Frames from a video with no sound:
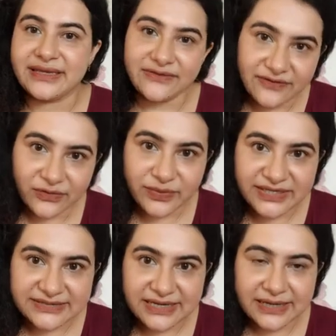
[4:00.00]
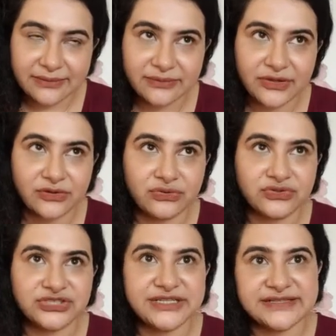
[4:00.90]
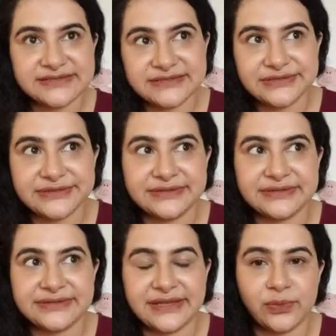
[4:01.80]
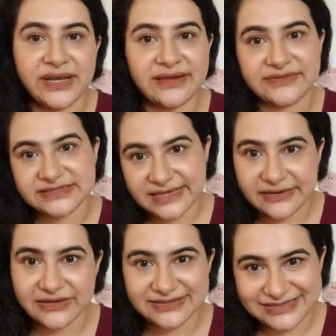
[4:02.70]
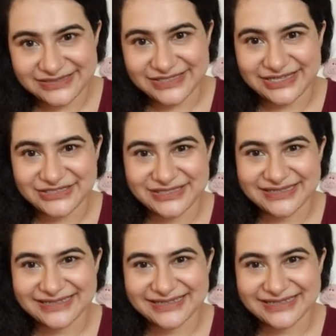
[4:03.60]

If in a week's time, she doesn't turn, then we'll have to schedule a C-section.